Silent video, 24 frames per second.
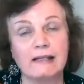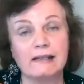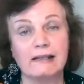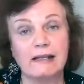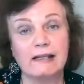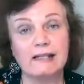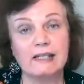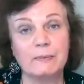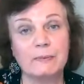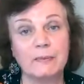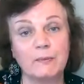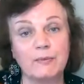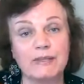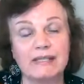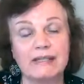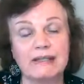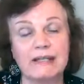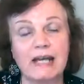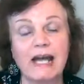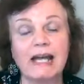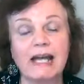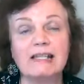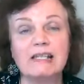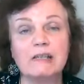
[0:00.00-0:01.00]
husband was in the
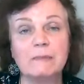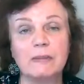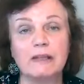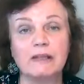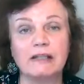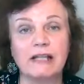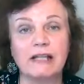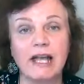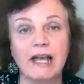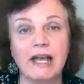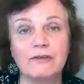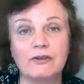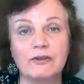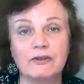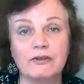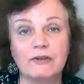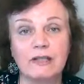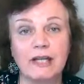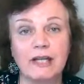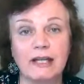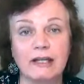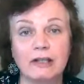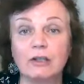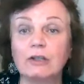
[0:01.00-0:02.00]
hospital, after
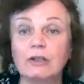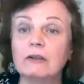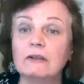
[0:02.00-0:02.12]
that